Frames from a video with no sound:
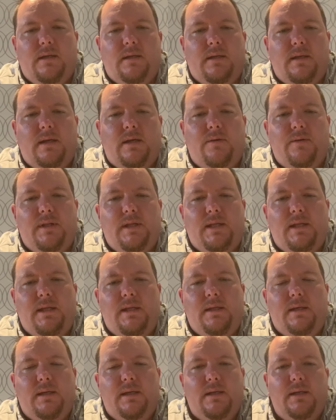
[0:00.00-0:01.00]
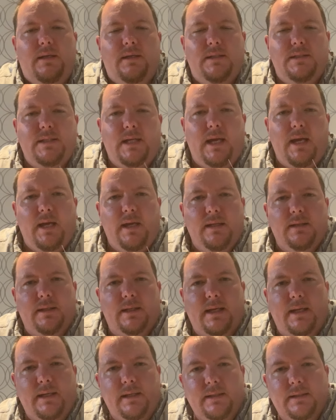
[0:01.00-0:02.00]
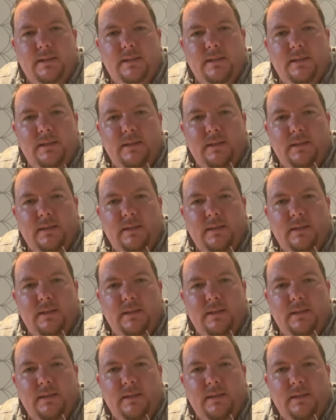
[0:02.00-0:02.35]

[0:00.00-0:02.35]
Now the tag length,